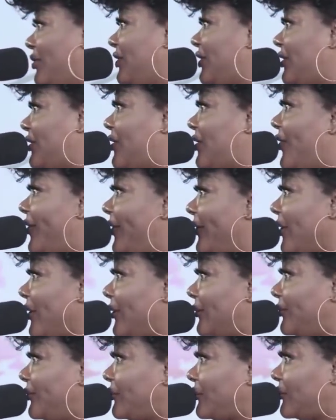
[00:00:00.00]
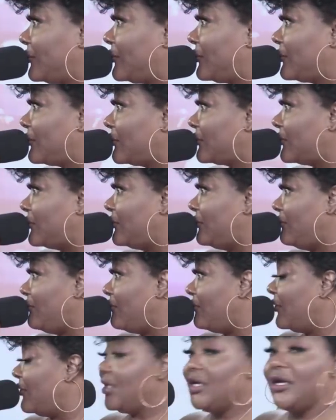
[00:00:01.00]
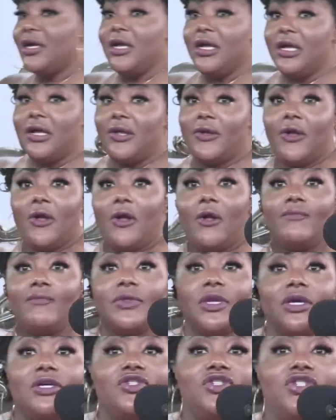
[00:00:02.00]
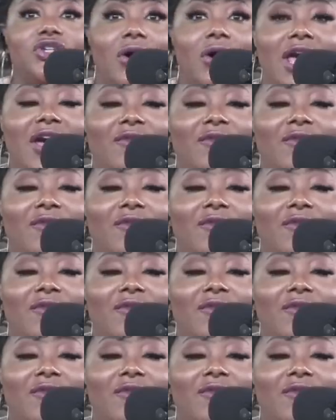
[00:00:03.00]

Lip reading: You're right. We have no business eating McDonald's.